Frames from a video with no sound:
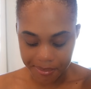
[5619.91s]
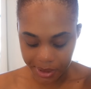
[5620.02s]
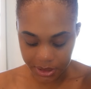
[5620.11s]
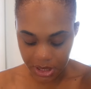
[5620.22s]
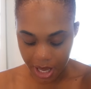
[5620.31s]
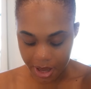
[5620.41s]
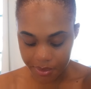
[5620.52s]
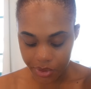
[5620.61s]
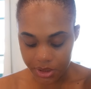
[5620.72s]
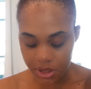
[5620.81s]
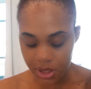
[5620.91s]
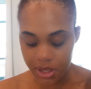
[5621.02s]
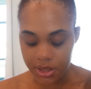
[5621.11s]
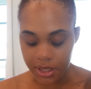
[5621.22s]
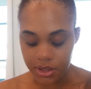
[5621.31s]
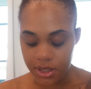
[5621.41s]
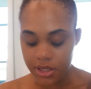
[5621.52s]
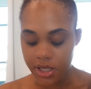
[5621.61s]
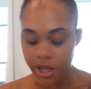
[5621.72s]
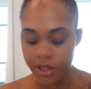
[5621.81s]
But I am going to eat. I
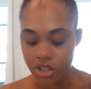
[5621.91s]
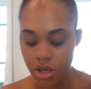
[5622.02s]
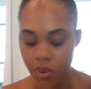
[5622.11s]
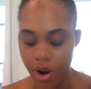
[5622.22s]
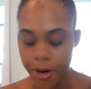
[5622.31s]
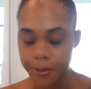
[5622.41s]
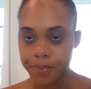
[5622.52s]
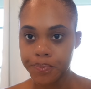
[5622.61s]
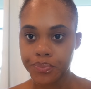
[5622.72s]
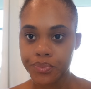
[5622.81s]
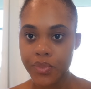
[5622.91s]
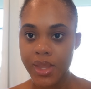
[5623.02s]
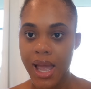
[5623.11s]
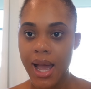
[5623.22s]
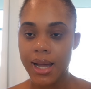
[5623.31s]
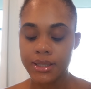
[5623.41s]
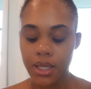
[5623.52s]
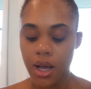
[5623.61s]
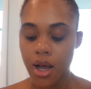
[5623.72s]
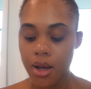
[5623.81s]
did take a shower and
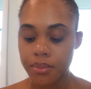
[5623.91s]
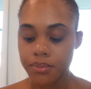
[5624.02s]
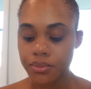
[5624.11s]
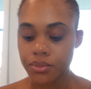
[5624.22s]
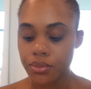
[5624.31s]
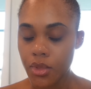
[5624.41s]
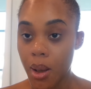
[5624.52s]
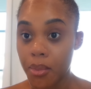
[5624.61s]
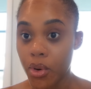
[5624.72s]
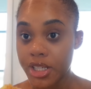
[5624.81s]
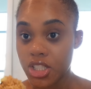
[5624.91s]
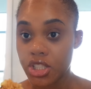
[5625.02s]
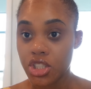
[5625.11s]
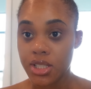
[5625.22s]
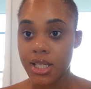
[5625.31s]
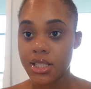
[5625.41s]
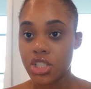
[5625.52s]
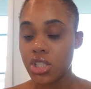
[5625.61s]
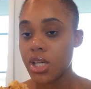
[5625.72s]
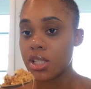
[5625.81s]
um I'm washing Janae's
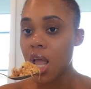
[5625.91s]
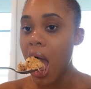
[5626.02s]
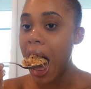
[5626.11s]
sheet